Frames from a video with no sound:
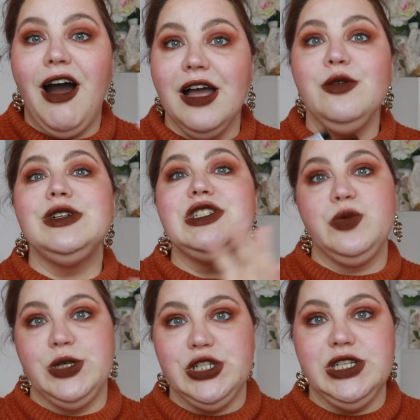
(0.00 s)
I will
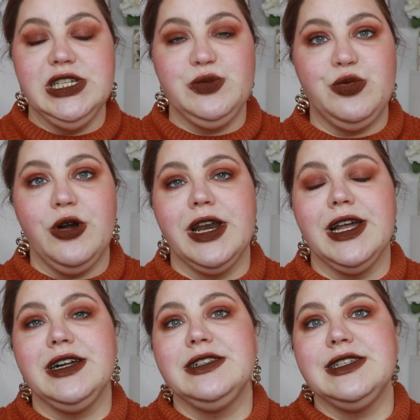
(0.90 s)
switch these
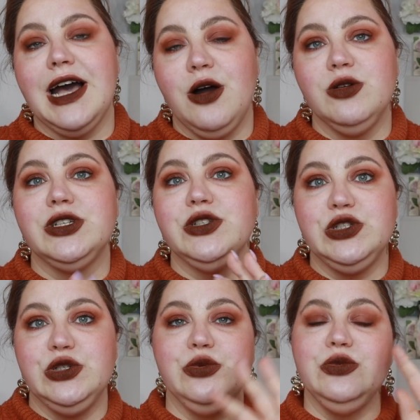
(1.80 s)
products out
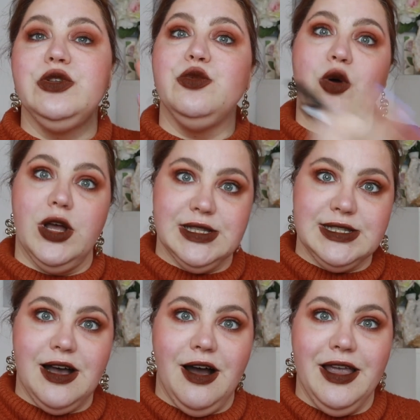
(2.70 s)
to the
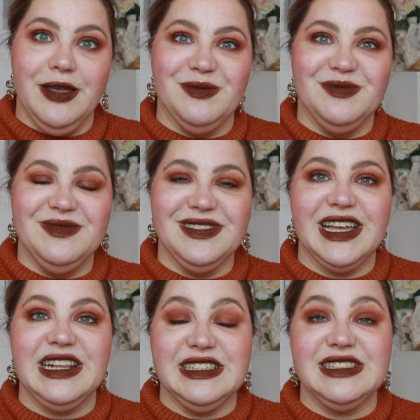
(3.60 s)
ones I
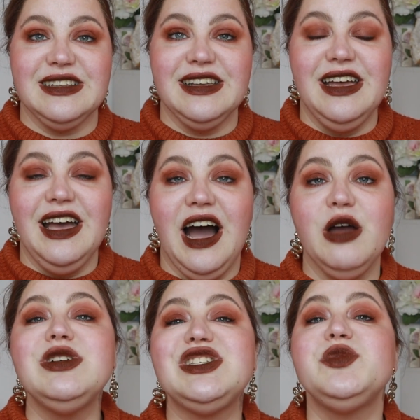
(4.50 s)
like. Listen,
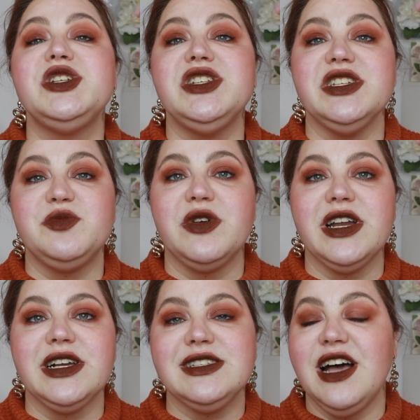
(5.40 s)
I will switch these
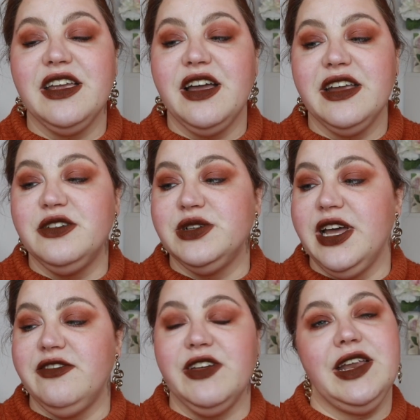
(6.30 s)
products. I don't
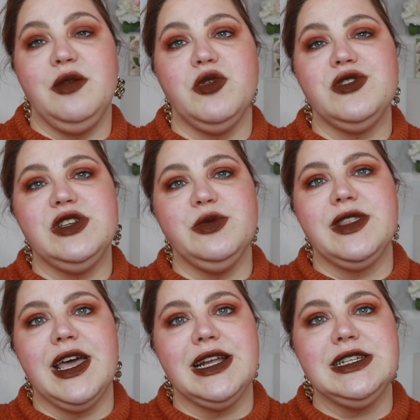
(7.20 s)
have any mercy
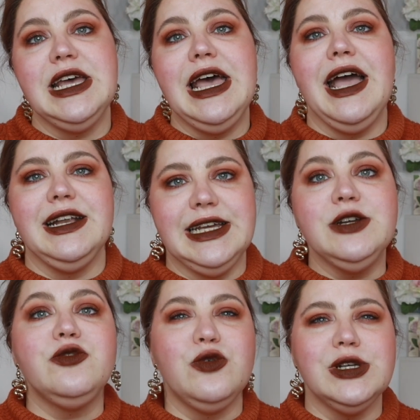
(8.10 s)
with that. And
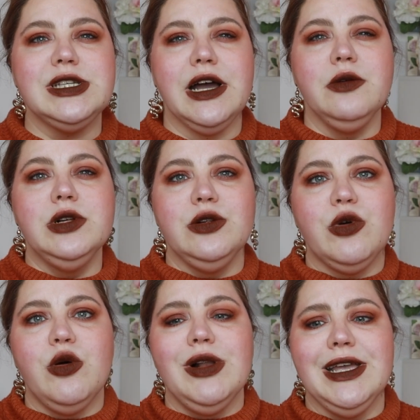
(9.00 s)
then of course I will
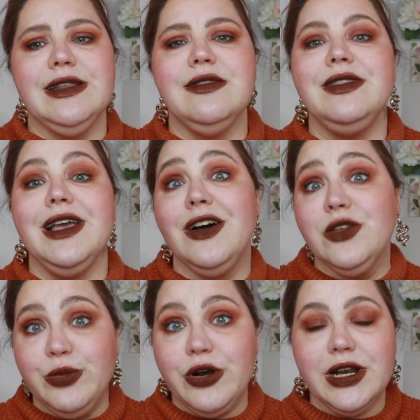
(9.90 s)
roll in the
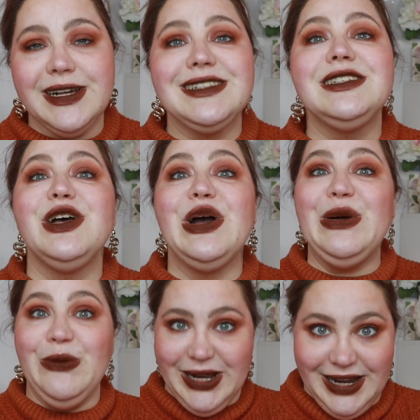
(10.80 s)
other products
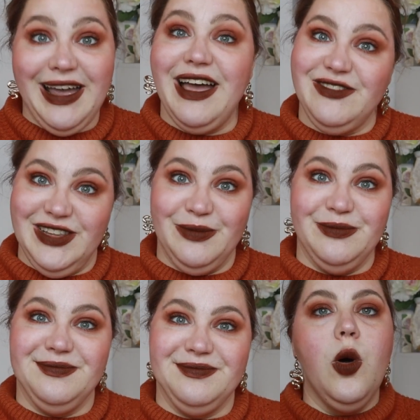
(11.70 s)
when I have
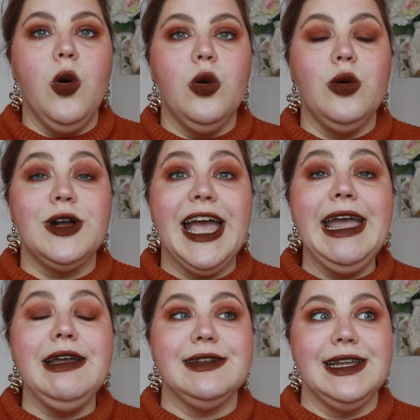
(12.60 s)
them.
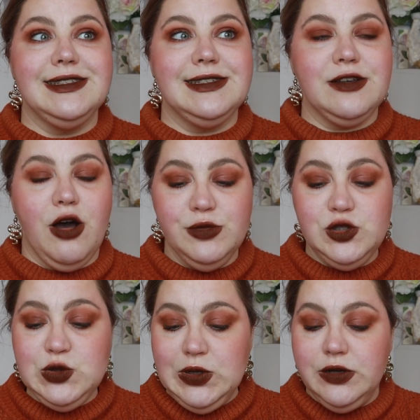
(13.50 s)
Okay, let's come
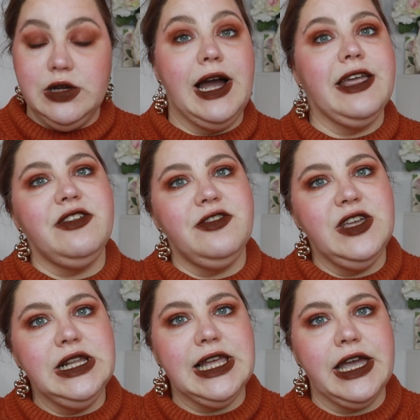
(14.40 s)
to I
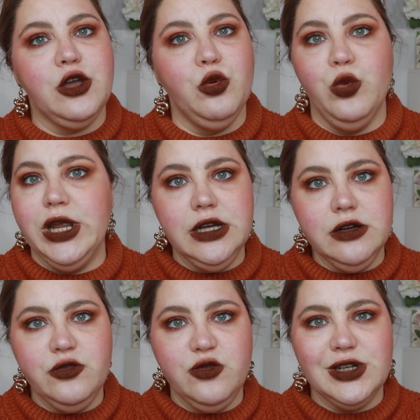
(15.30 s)
feel like a
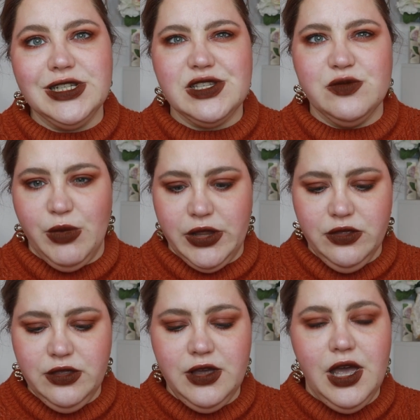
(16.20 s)
winner for this
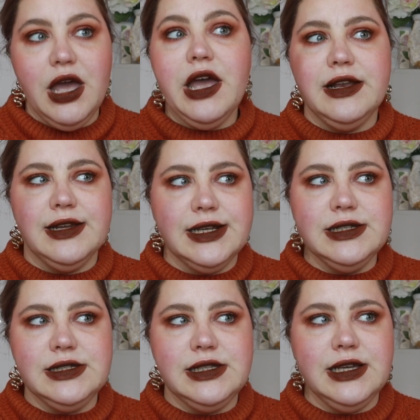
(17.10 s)
month, and that
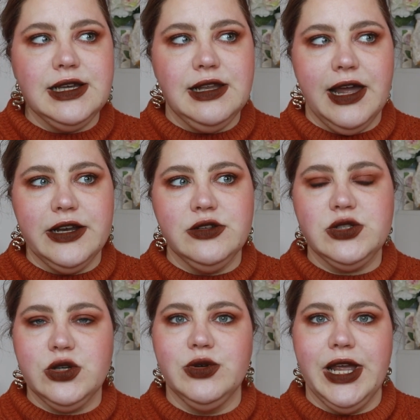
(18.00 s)
is the
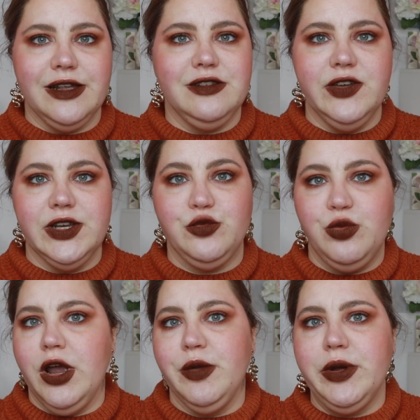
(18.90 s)
Kaleidos Tone Activator
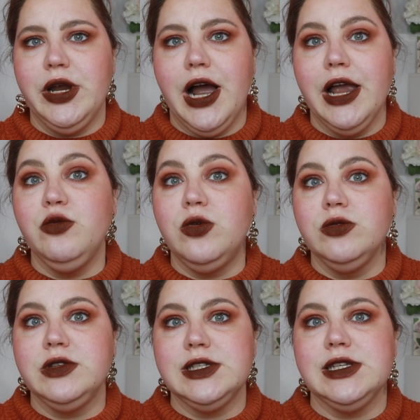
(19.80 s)
Primer. I
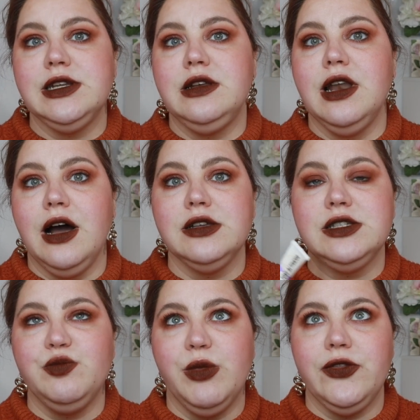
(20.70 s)
rolled this in
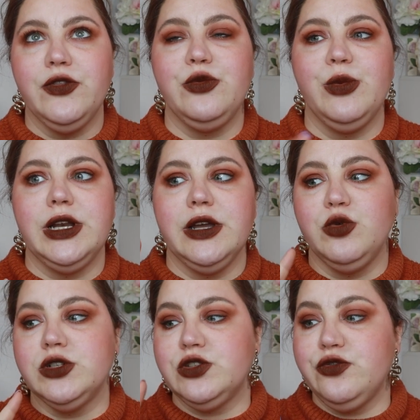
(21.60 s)
last month when I
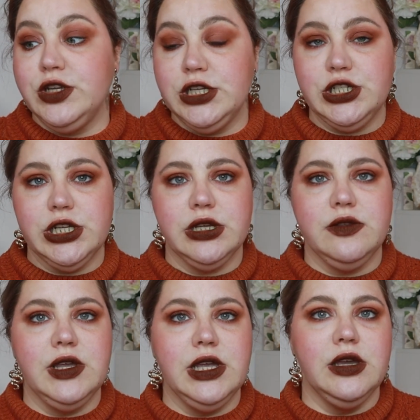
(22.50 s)
was
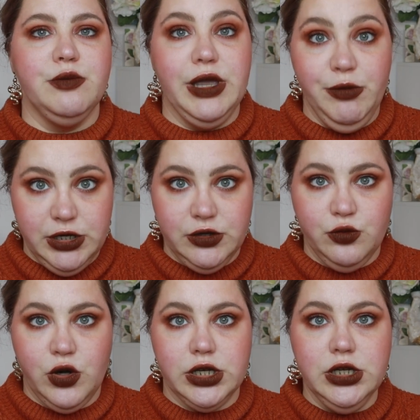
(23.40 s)
finishing the
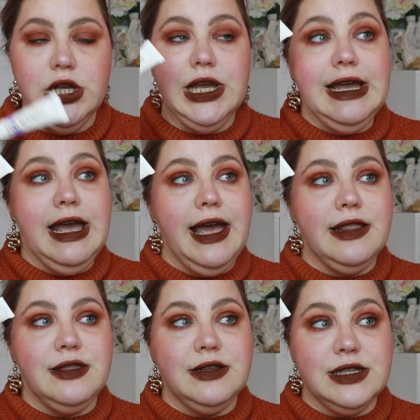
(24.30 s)
Maybelline one,
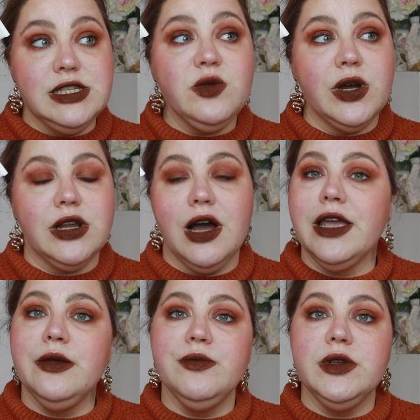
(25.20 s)
and this one
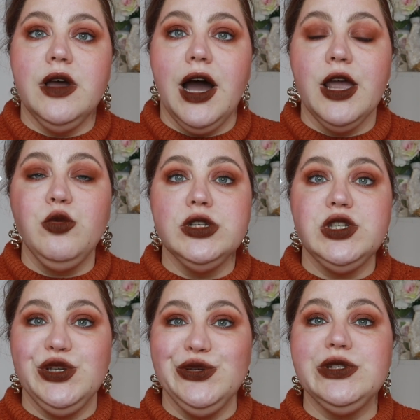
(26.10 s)
I
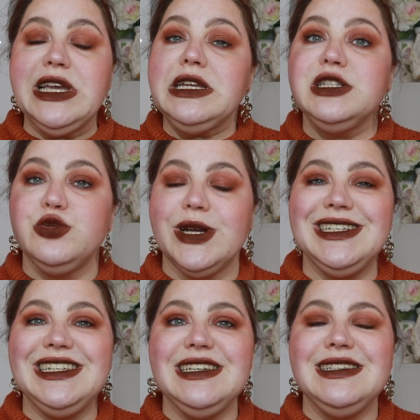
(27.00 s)
was using
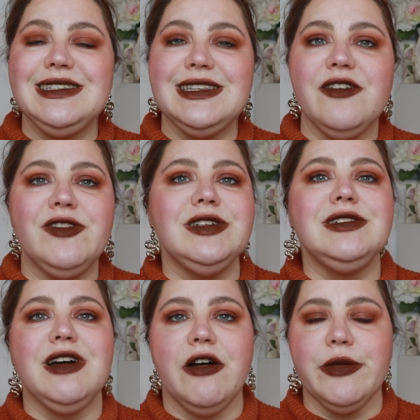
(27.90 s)

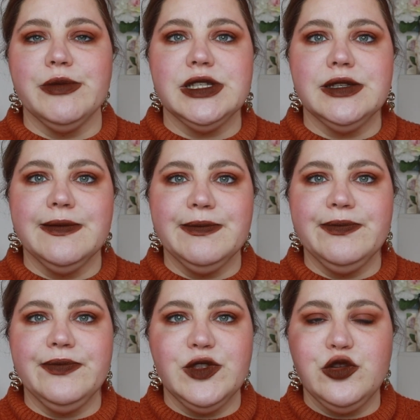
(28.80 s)
27 times.
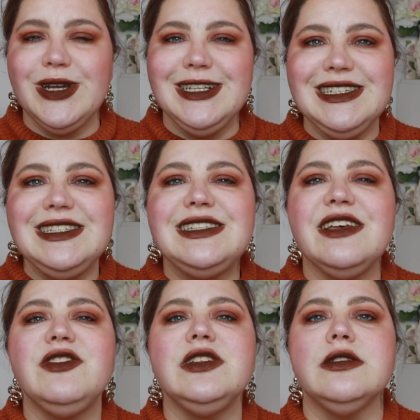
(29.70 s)

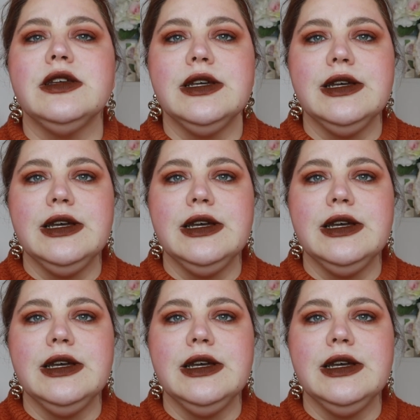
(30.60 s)
27.